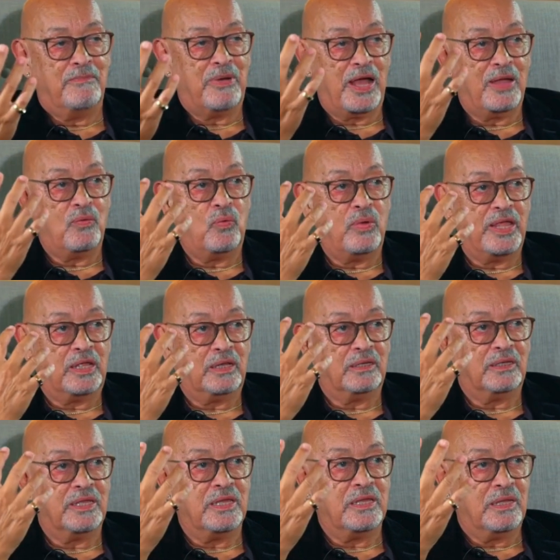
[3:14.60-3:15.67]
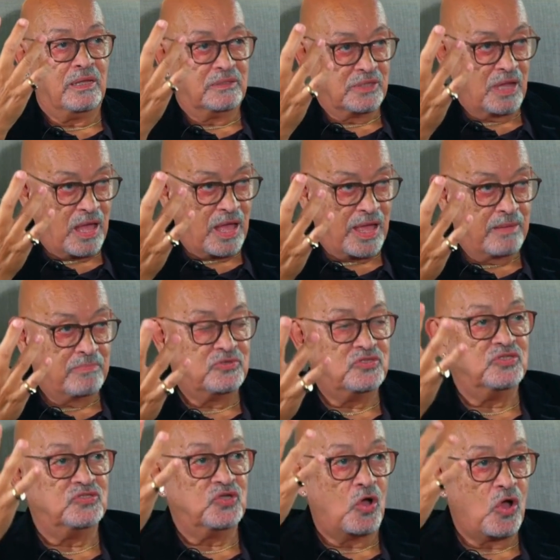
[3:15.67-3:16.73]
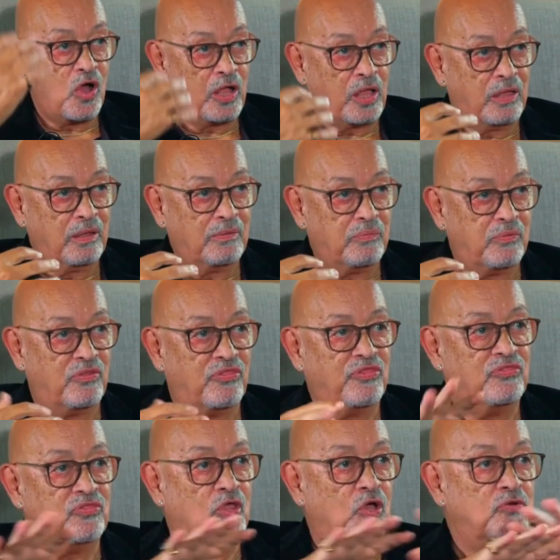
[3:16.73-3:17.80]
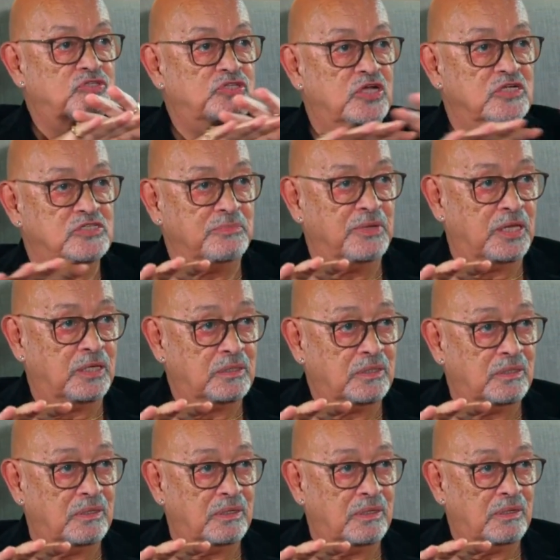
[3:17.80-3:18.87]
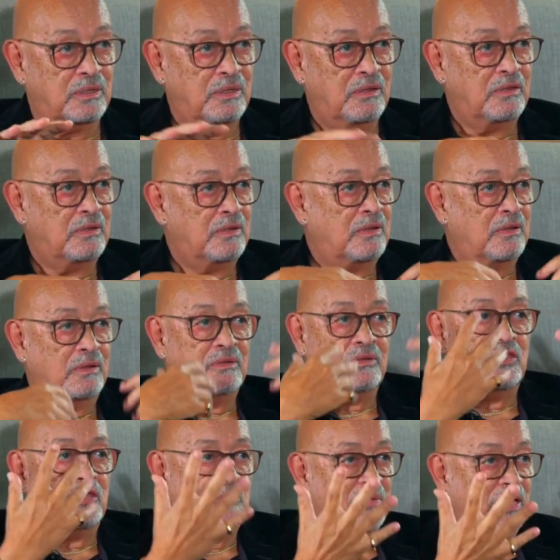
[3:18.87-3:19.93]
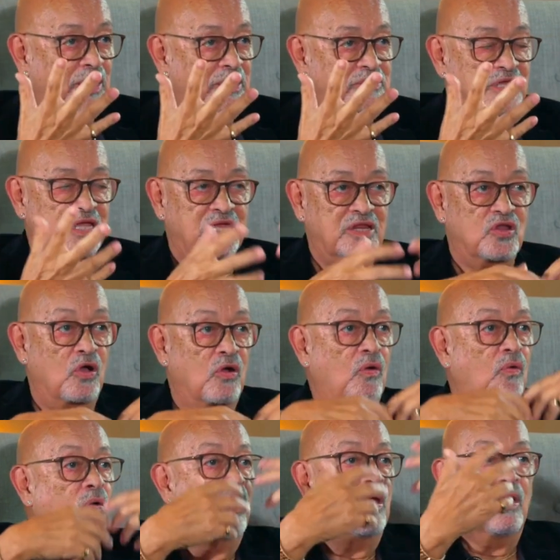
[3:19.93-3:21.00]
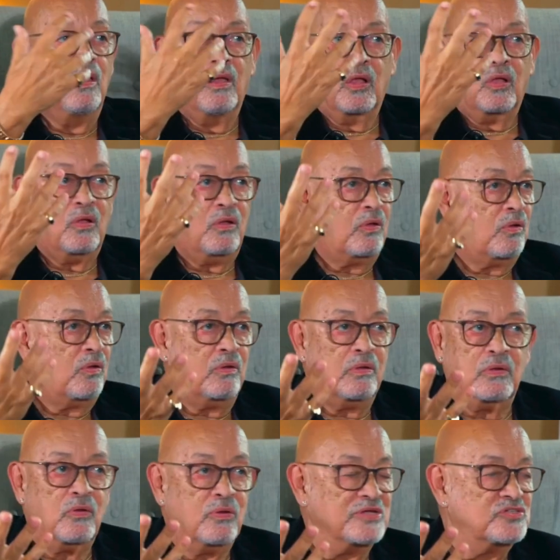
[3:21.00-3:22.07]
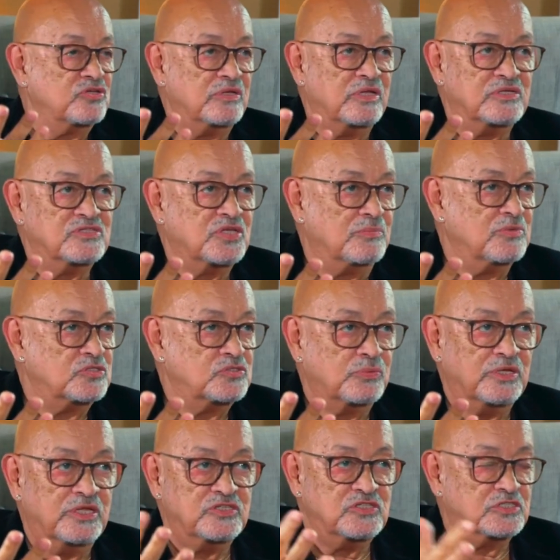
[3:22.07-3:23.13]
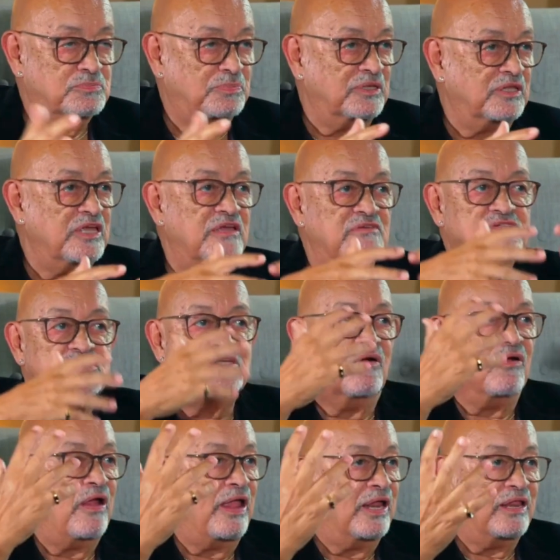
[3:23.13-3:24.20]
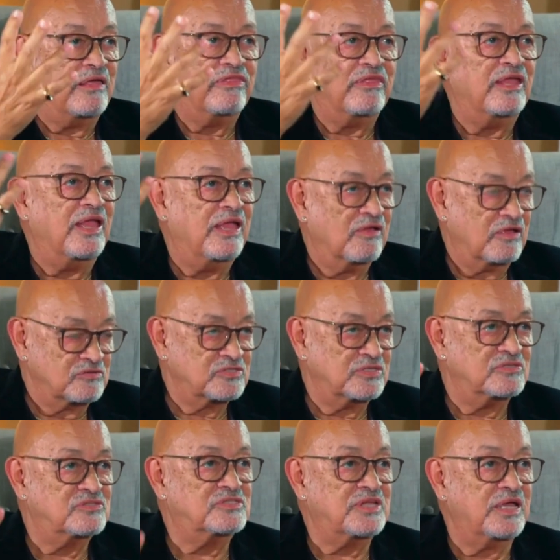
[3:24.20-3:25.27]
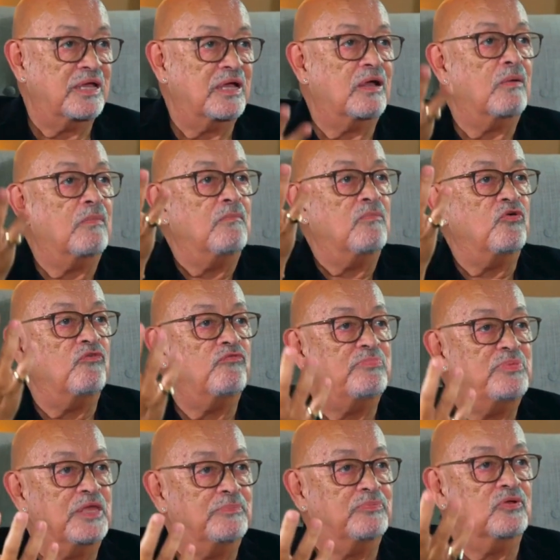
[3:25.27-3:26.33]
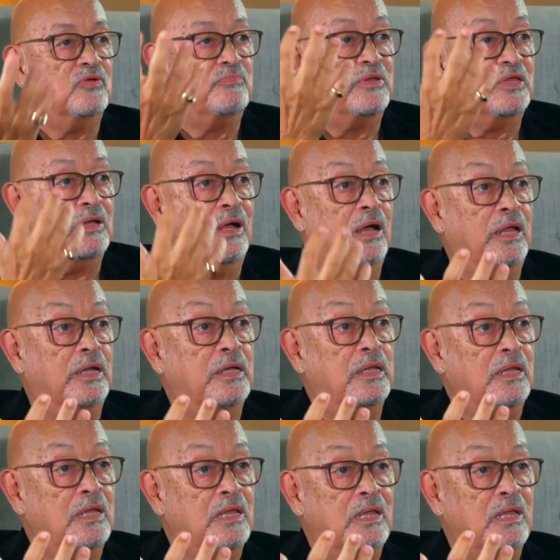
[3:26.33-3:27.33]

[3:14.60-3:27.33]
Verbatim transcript: biweekly time to talk with mm-hmm. no judgment. Yes humility, no questioning someone's religious beliefs or anything else. It's right. to help move people beyond